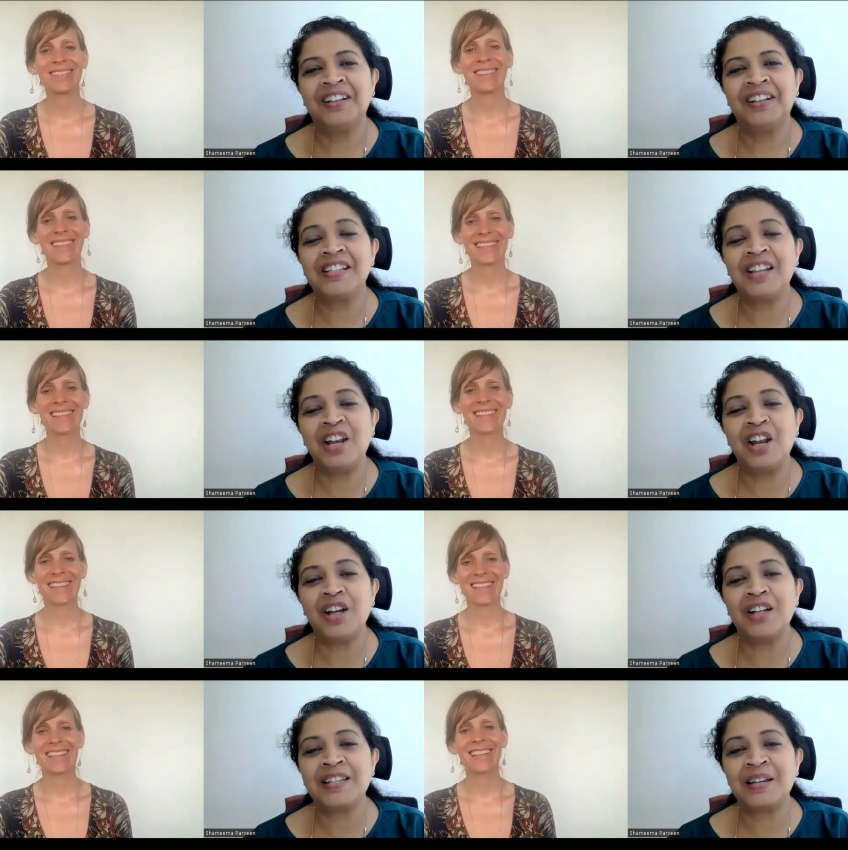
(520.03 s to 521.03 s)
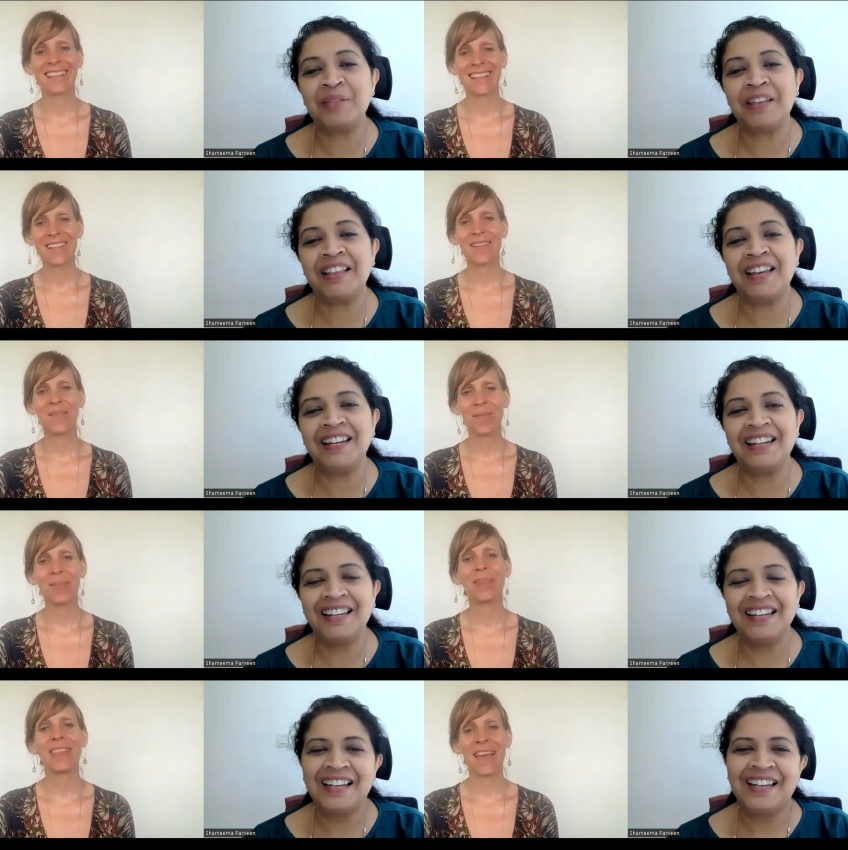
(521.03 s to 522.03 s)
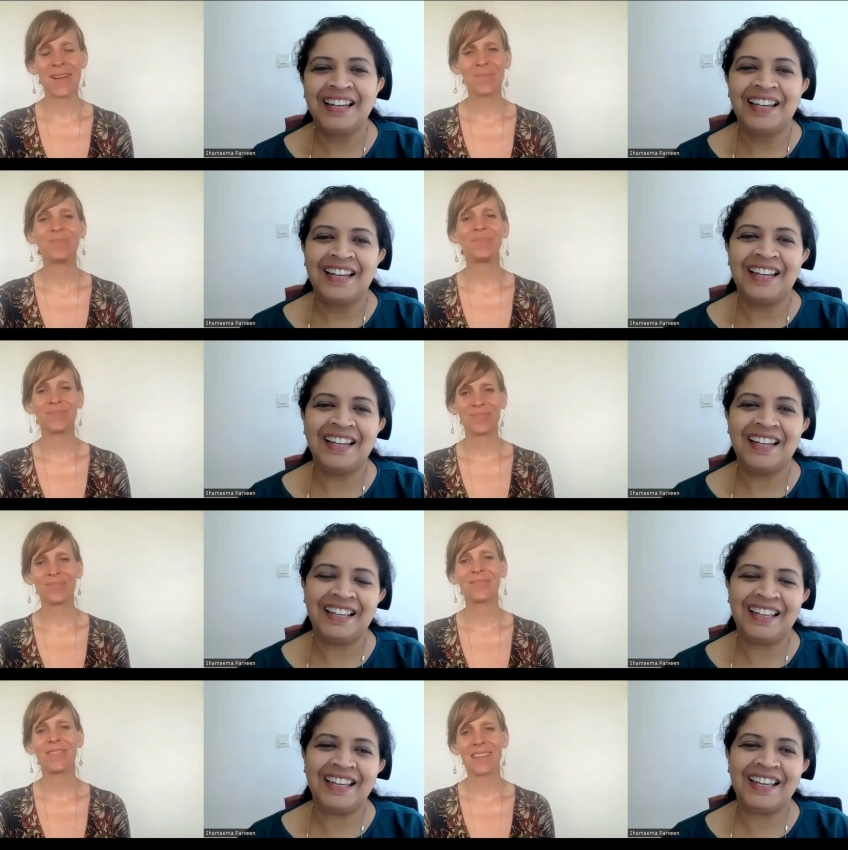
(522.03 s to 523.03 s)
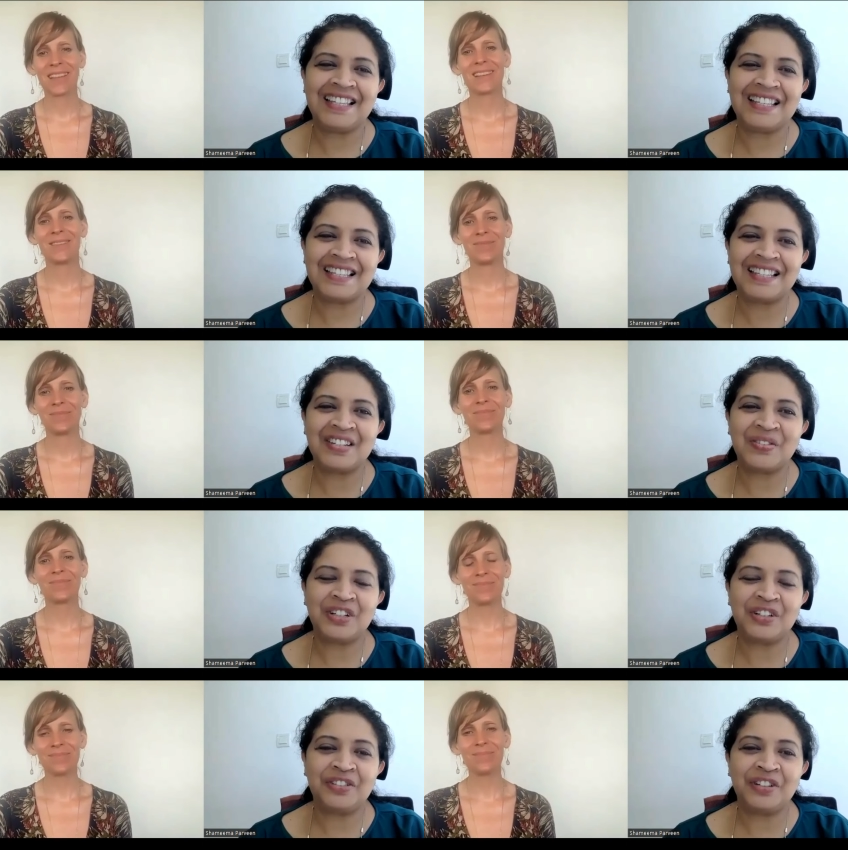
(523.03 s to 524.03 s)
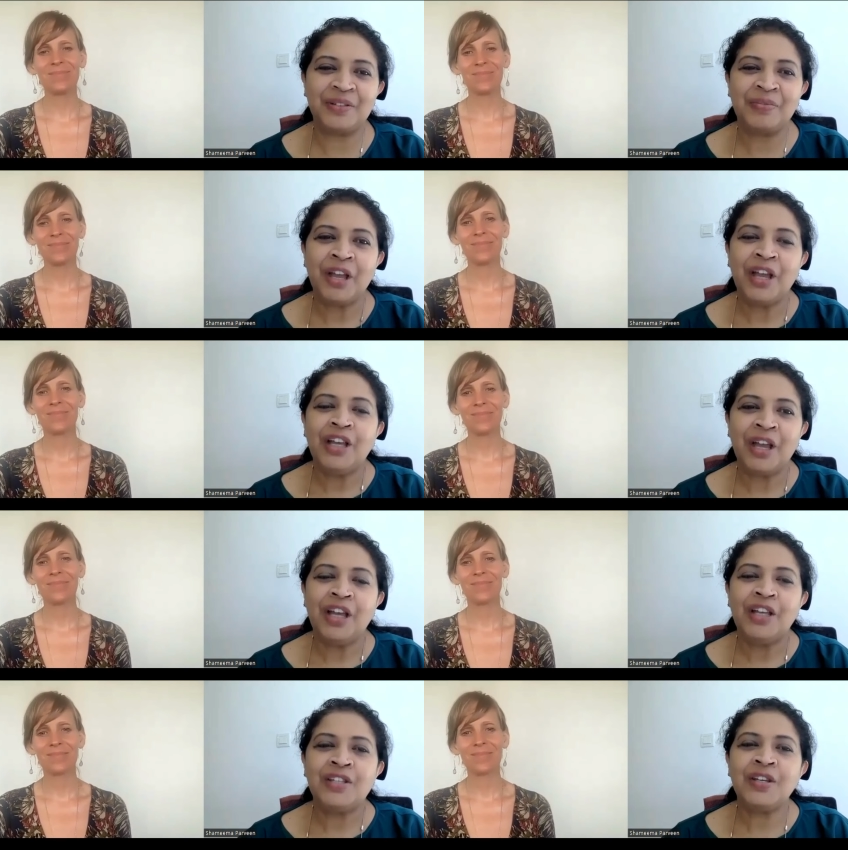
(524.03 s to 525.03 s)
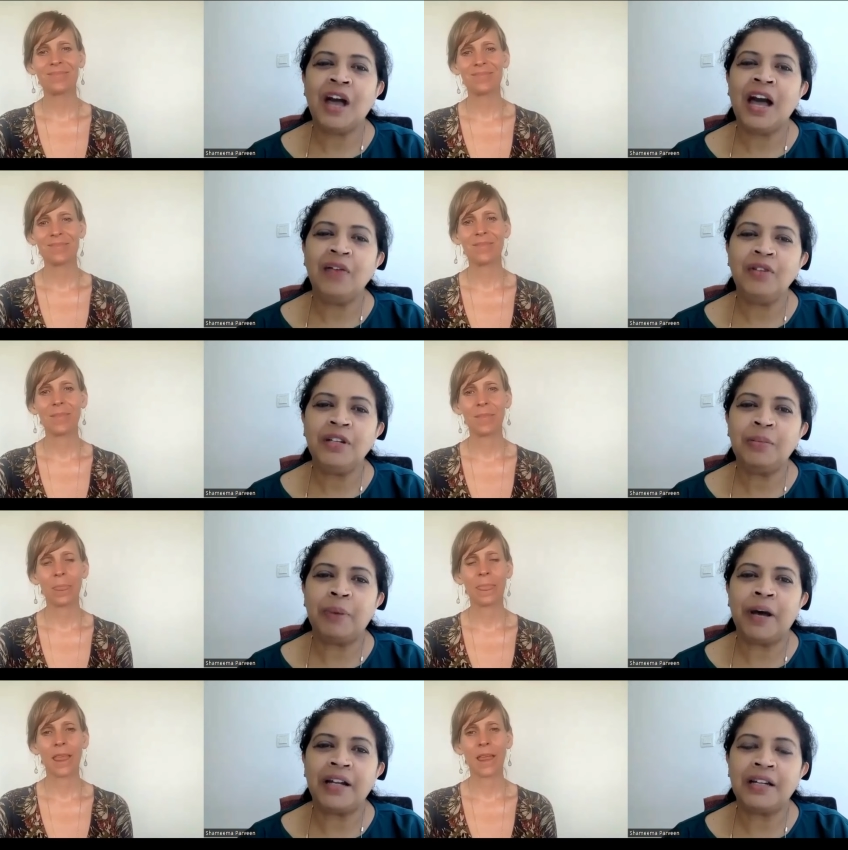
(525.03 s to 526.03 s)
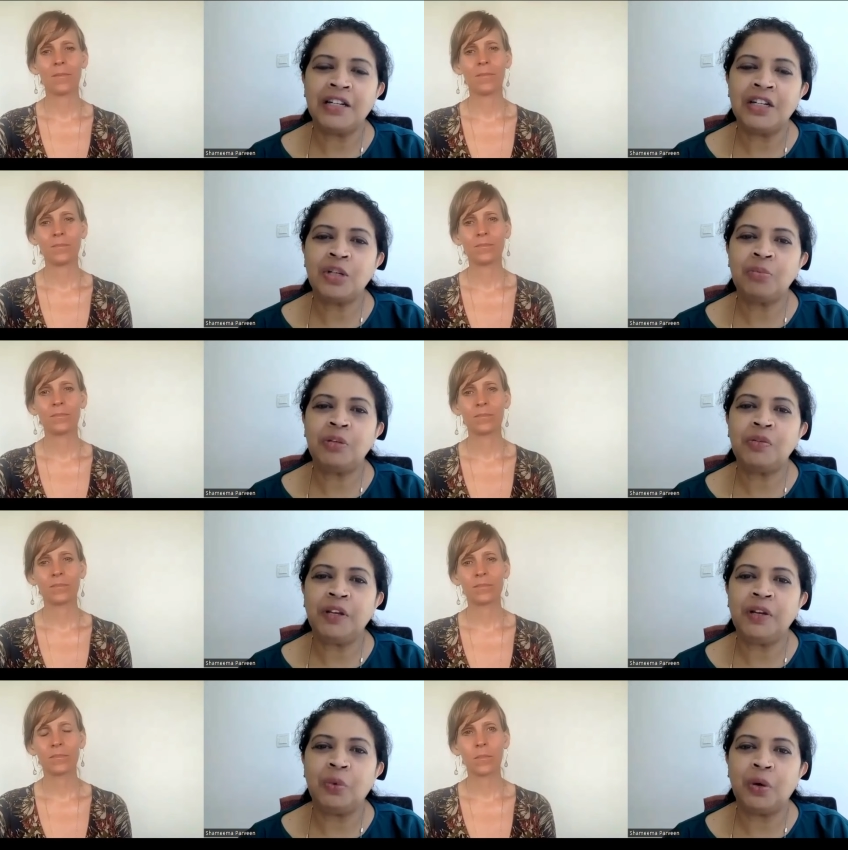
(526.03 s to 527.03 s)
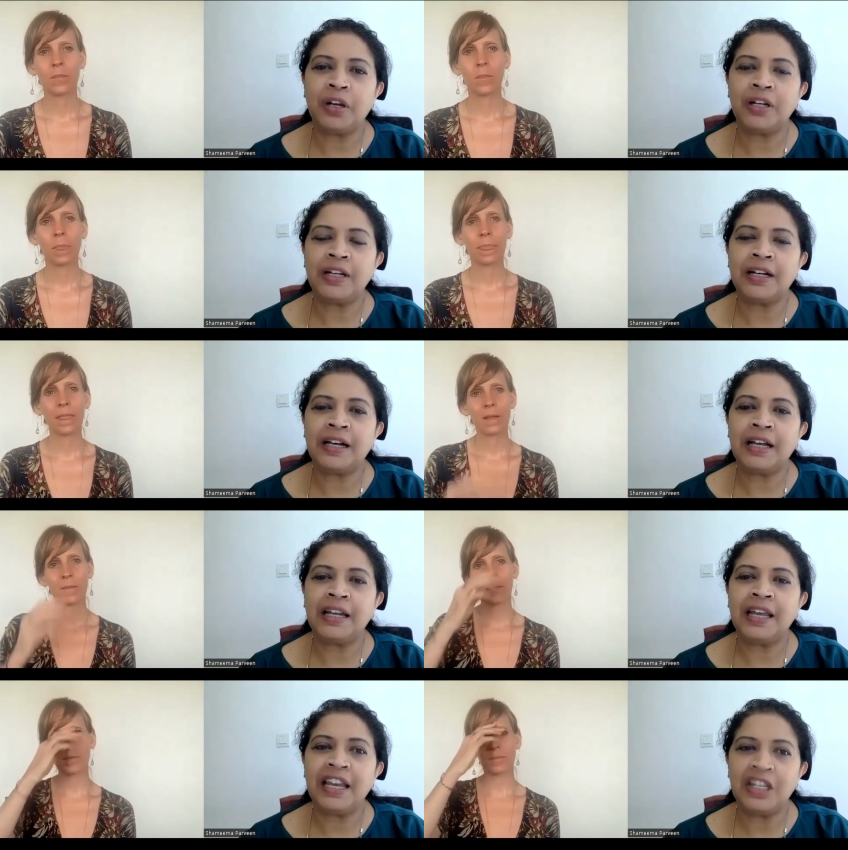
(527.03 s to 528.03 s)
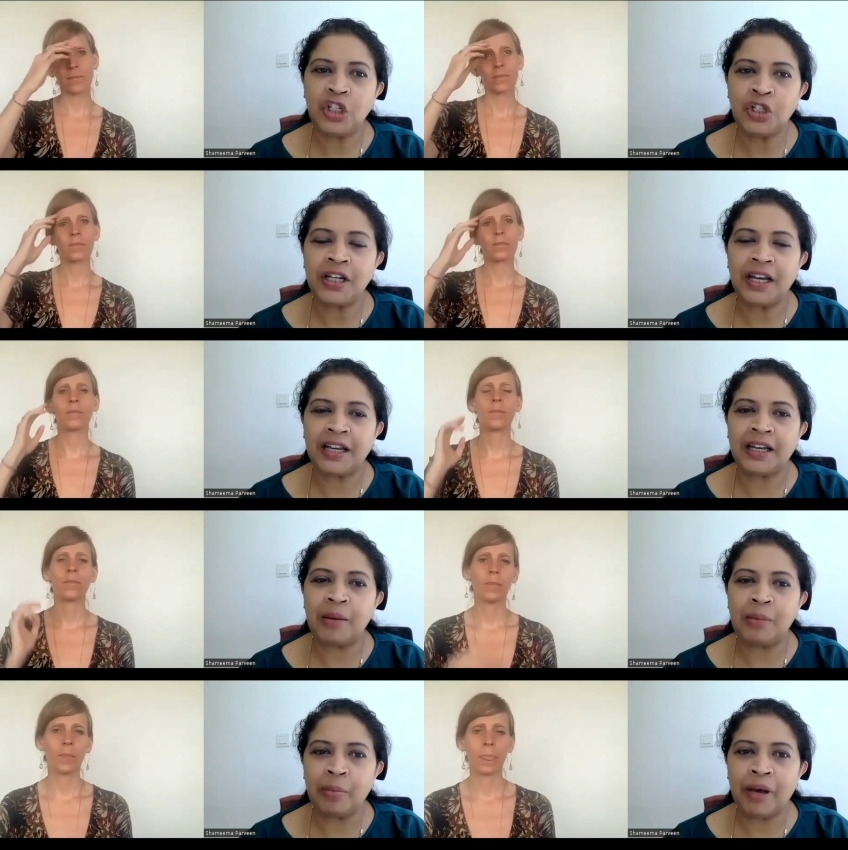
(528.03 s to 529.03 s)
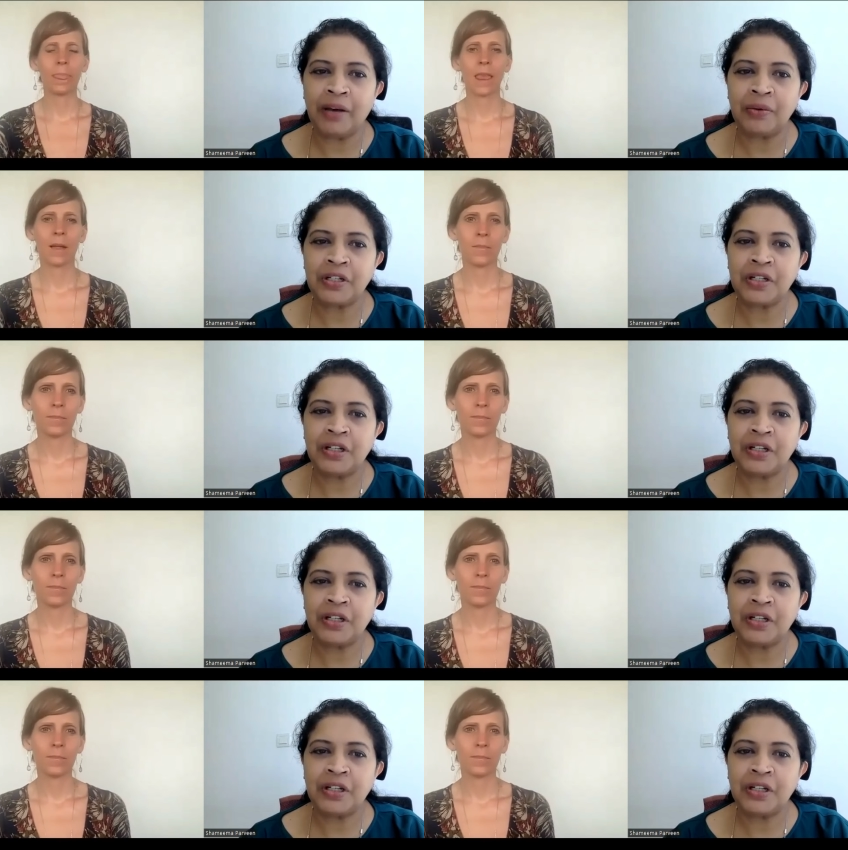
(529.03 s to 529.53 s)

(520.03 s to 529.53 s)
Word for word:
Speaker 1: There's a lot's coming then. Yes, that's wonderful. So, how did the partnership between Orenda and EduTech come about?